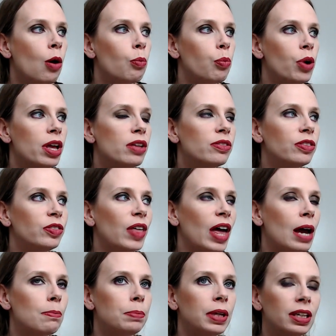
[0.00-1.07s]
with
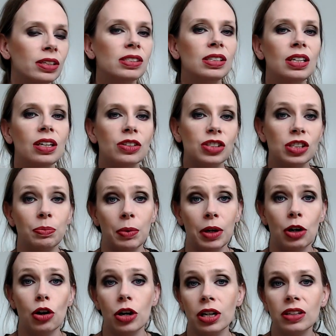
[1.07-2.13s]
that pissy
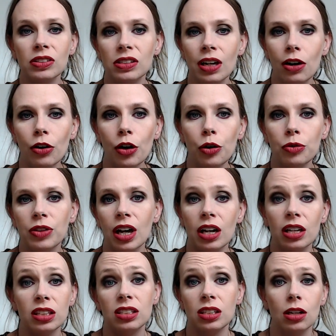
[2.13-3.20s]
asparagus yellow
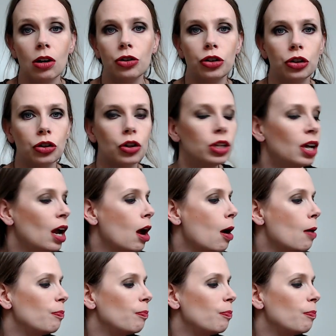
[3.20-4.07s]
that did not look good.